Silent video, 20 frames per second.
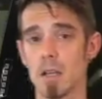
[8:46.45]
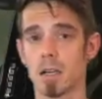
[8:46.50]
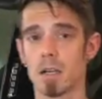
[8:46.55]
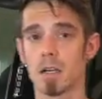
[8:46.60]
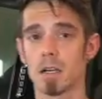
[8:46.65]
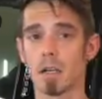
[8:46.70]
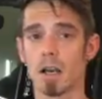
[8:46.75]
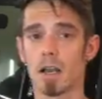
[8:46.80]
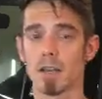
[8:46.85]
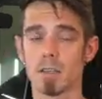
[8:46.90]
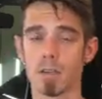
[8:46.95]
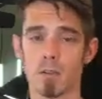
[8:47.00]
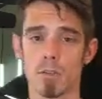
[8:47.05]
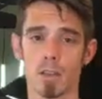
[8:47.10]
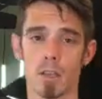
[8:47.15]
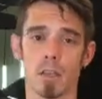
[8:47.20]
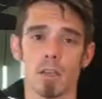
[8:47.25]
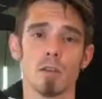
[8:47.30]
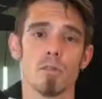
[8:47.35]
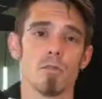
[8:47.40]
I do
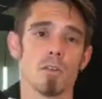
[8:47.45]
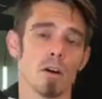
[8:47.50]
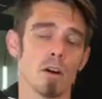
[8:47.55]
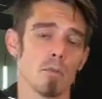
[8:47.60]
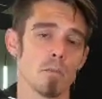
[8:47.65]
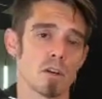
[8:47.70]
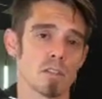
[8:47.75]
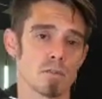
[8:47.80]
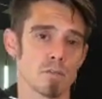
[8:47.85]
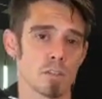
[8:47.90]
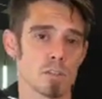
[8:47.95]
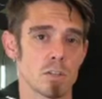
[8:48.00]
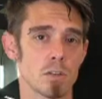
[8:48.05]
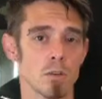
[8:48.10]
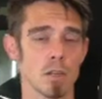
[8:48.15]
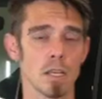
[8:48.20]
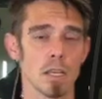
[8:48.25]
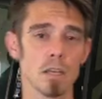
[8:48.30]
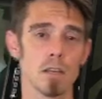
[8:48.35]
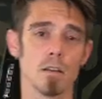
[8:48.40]
thank you very much for
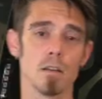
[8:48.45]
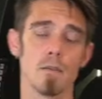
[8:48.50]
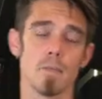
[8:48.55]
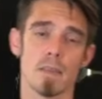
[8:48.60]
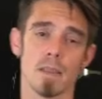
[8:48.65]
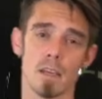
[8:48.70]
tuning in.